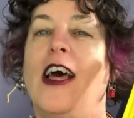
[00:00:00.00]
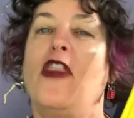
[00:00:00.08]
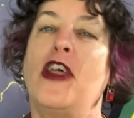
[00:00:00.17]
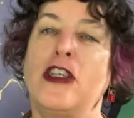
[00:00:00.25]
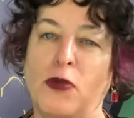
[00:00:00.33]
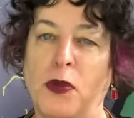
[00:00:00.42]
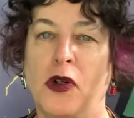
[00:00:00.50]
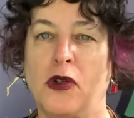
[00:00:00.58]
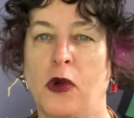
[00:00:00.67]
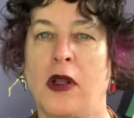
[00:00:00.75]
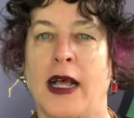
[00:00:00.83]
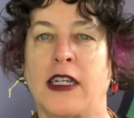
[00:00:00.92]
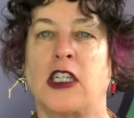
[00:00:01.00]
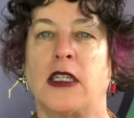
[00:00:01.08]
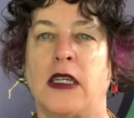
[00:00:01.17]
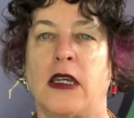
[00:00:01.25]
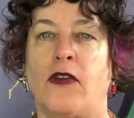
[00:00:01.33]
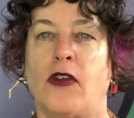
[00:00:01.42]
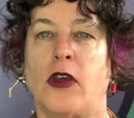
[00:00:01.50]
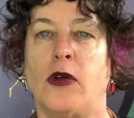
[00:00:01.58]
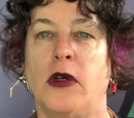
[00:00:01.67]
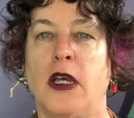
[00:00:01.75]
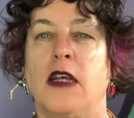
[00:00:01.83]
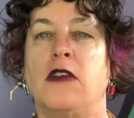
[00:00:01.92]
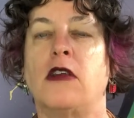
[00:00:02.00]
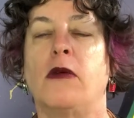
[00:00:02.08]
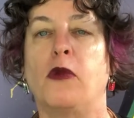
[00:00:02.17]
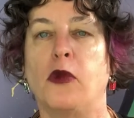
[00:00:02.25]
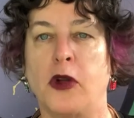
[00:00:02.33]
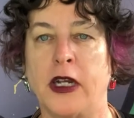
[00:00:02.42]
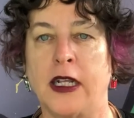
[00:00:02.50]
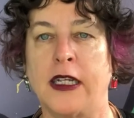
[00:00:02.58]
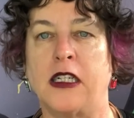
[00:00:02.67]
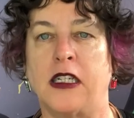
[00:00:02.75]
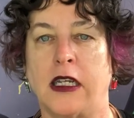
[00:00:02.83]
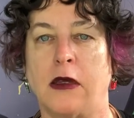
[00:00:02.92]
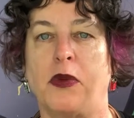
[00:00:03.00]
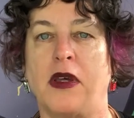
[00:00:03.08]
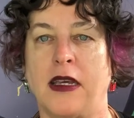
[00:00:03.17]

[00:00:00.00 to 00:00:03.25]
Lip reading: This book will actually give you some really deep